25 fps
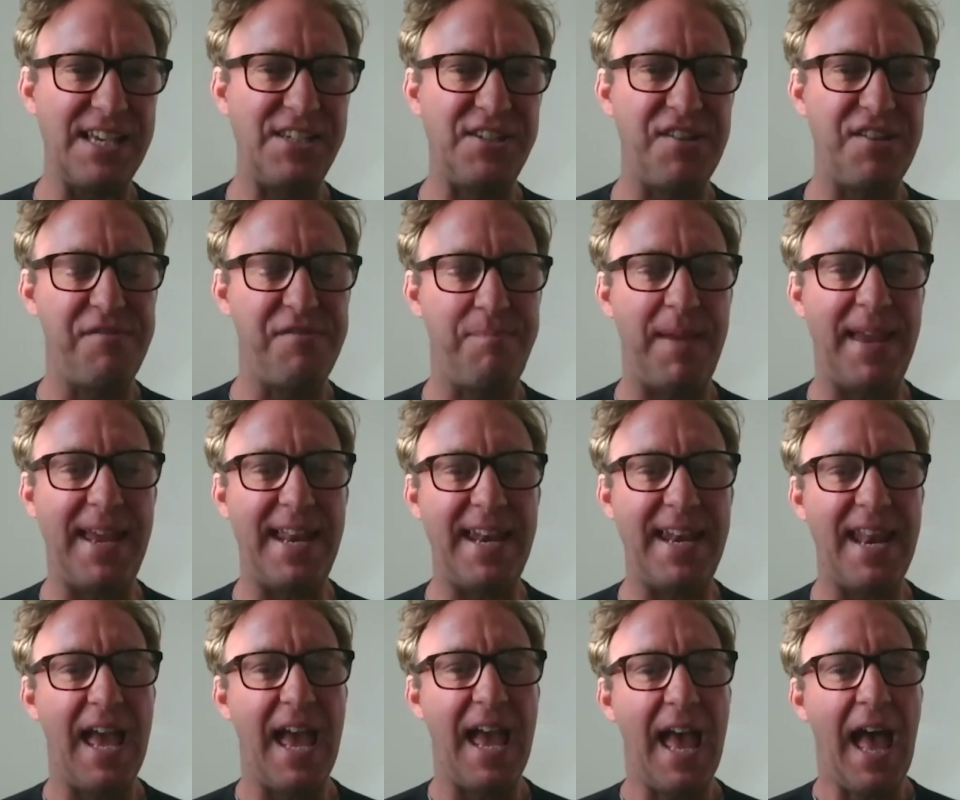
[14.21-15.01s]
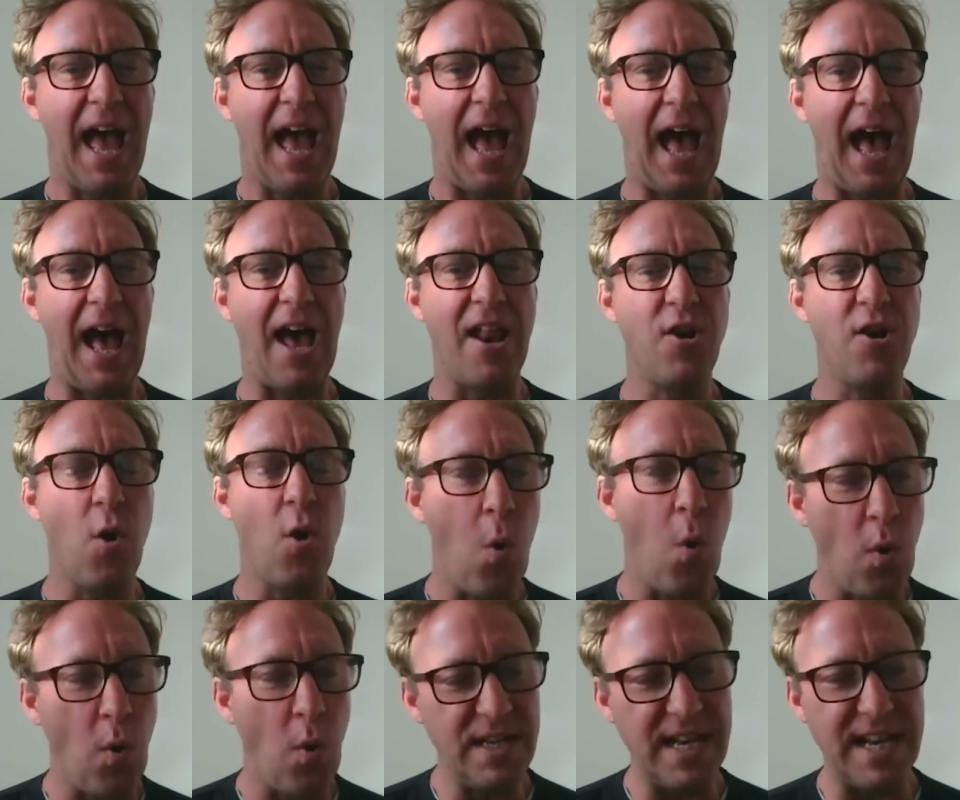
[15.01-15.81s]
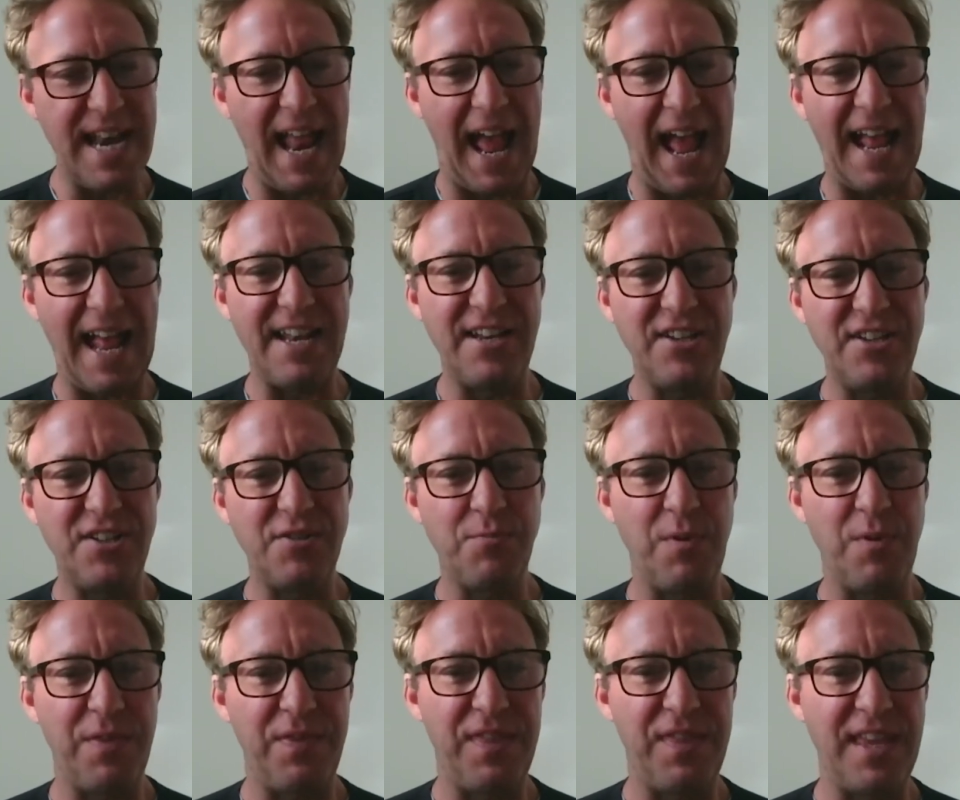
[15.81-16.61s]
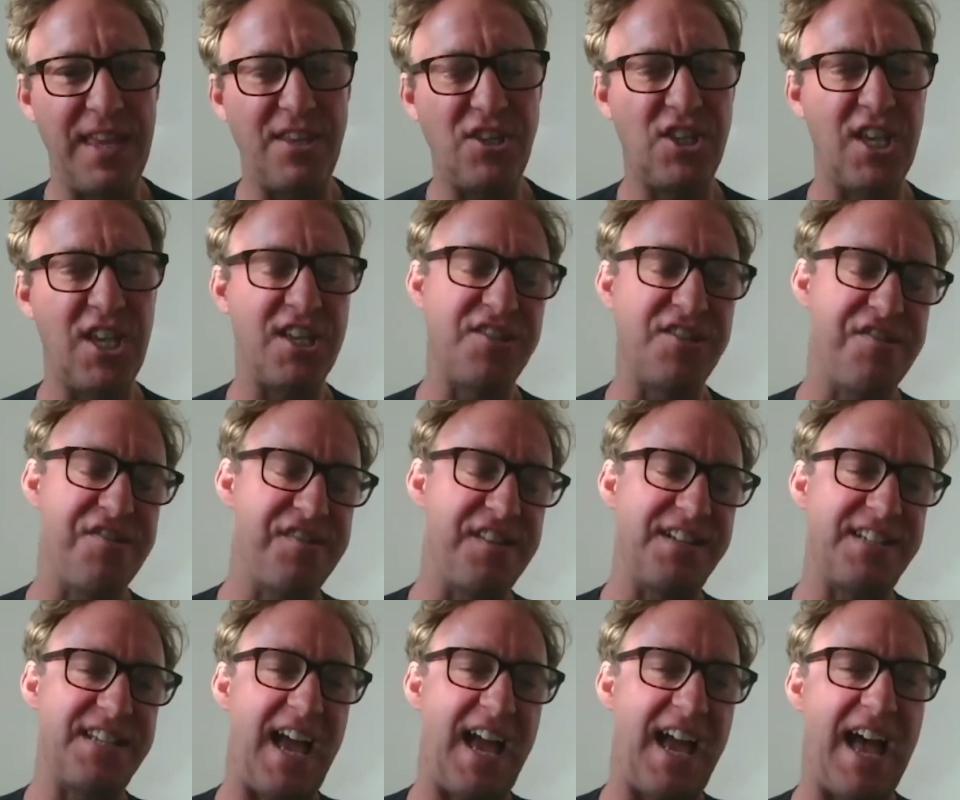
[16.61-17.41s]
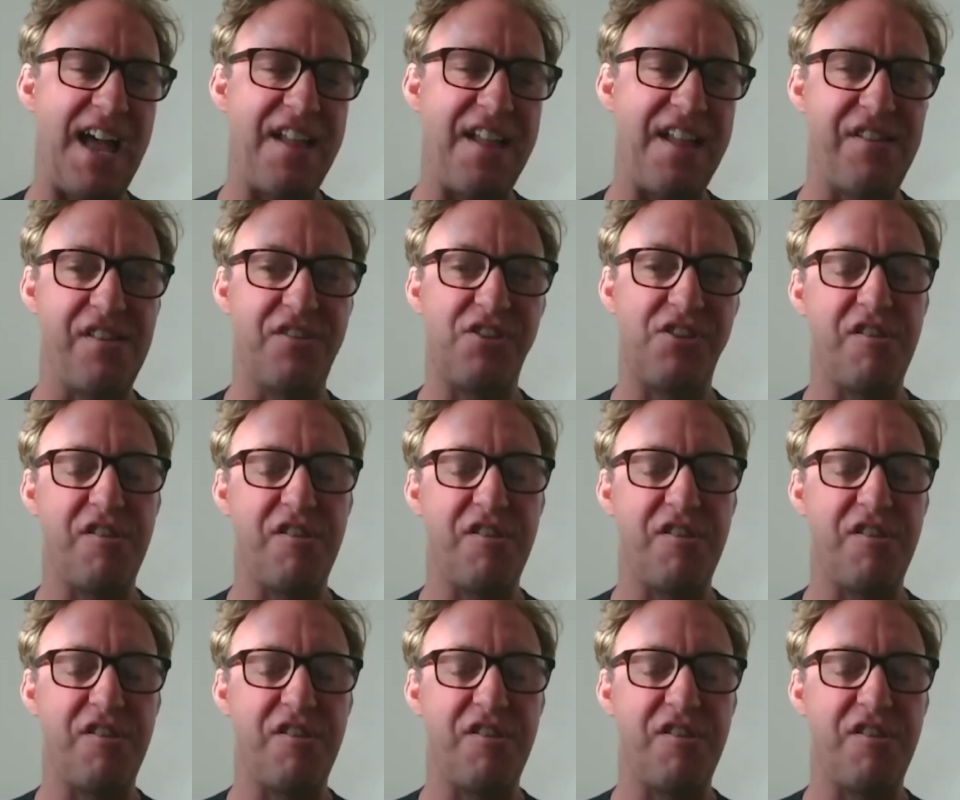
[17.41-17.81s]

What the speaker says: She's been an ordinand with the Chichester Diocese.